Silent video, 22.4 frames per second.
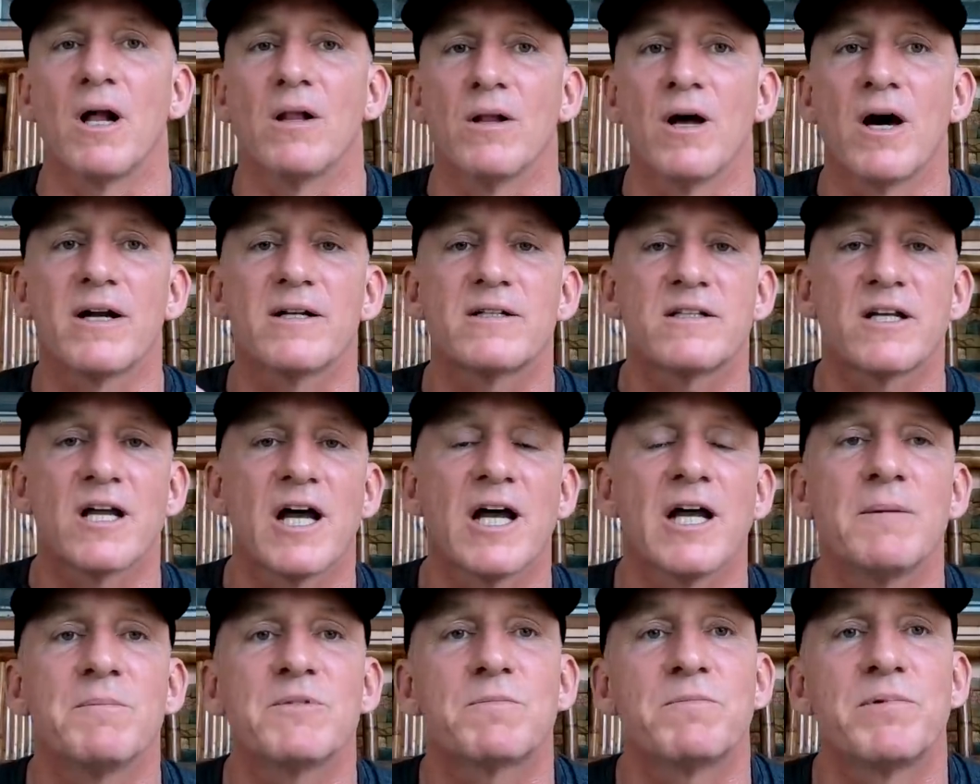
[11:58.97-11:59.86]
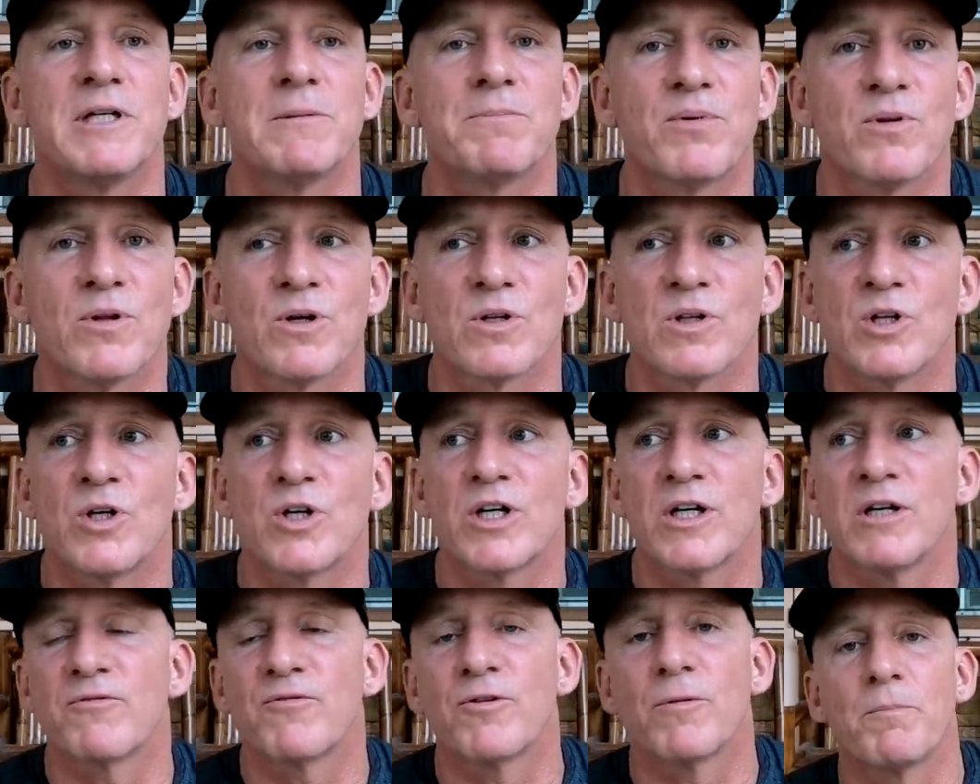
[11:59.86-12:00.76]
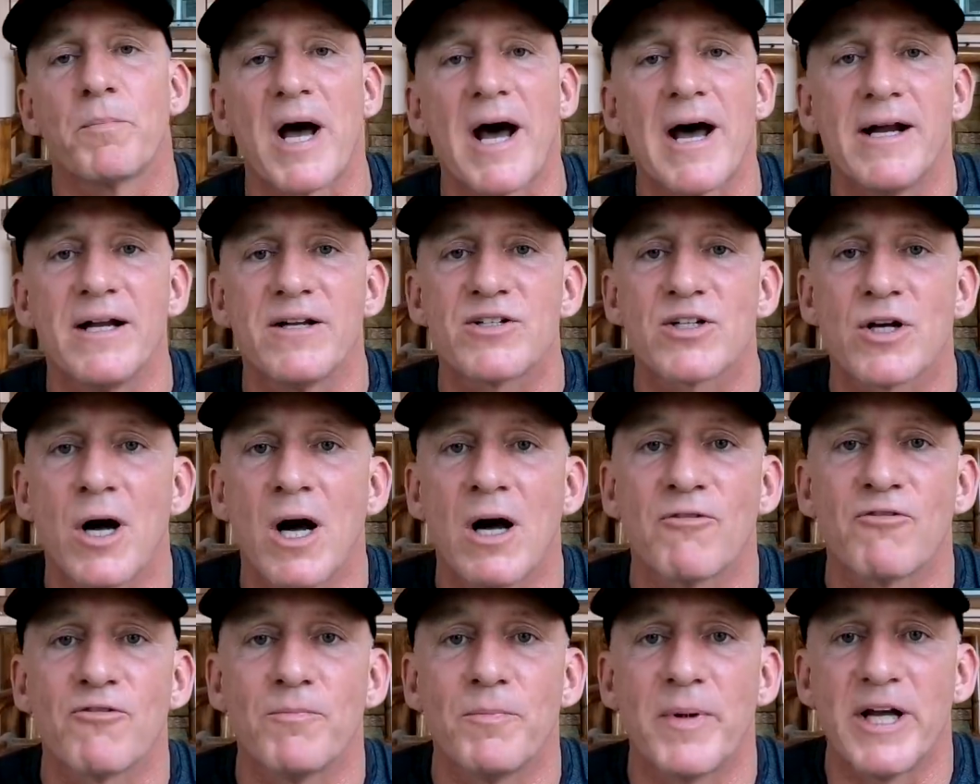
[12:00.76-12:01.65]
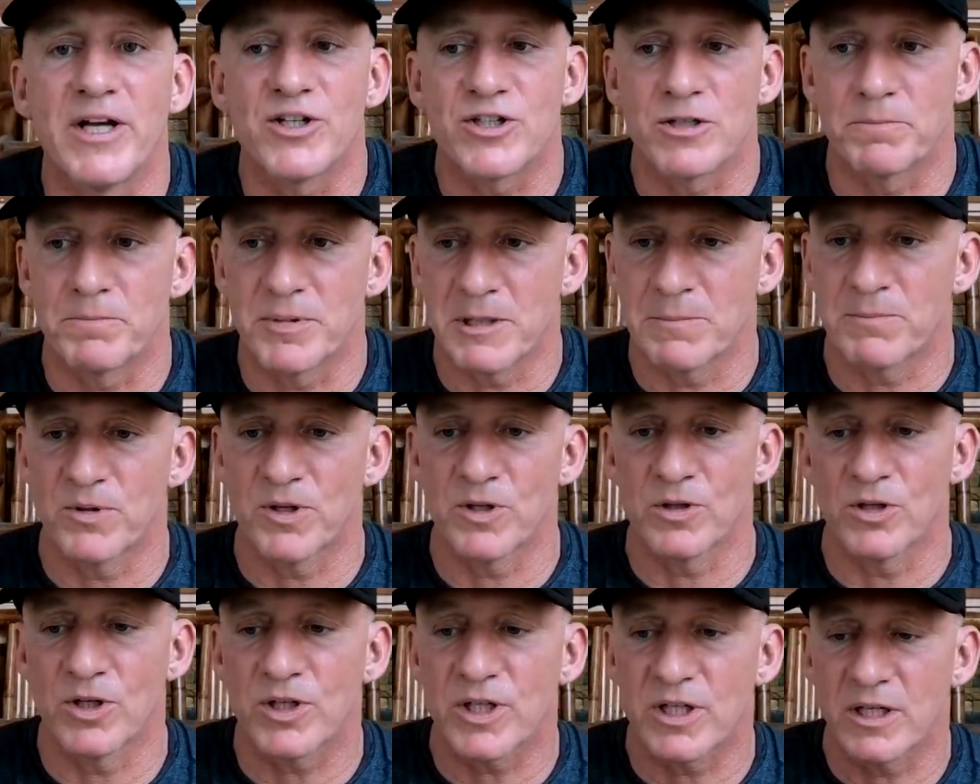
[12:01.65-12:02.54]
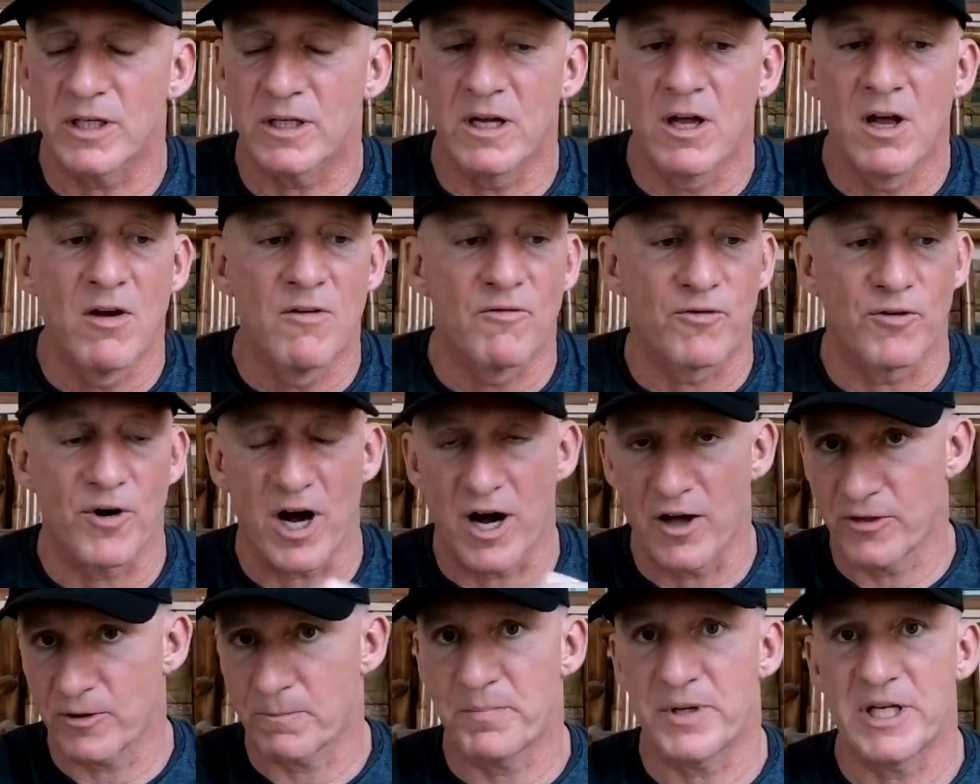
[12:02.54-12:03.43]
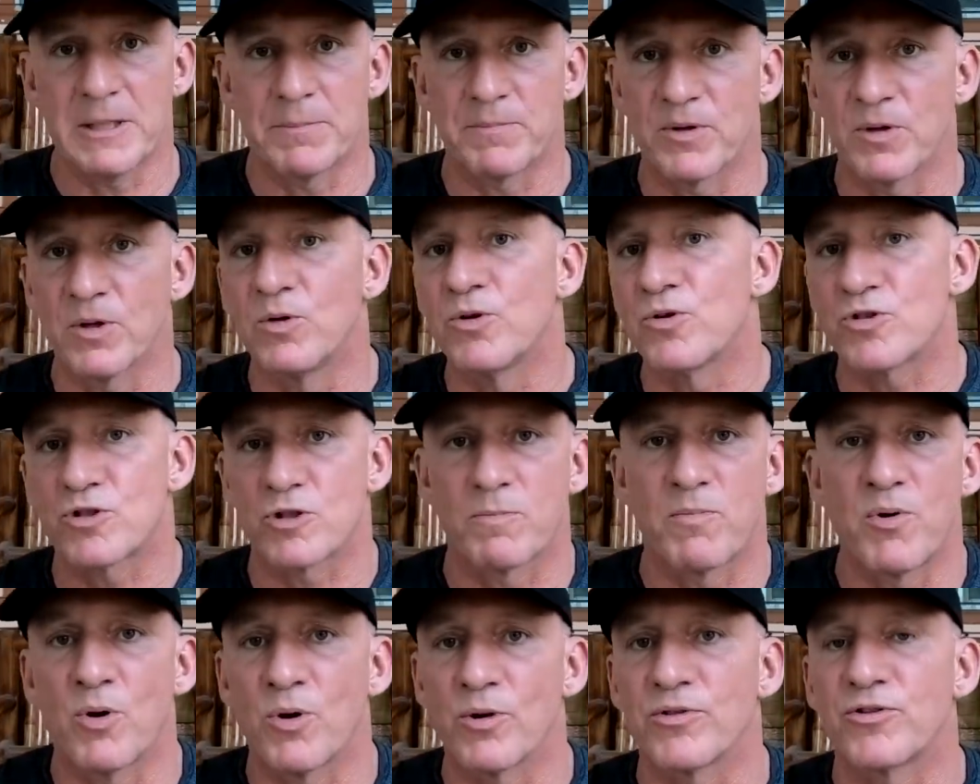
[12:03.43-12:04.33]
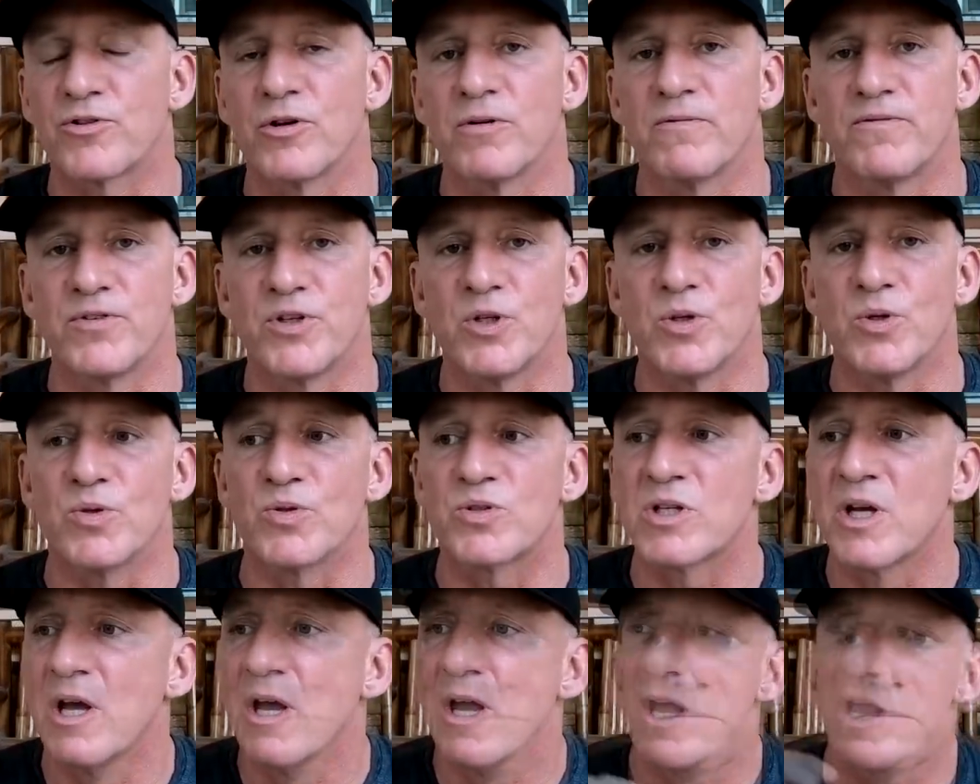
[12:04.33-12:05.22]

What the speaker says: A lot of times people are looking bias confirmation. People are looking for other people who support their views.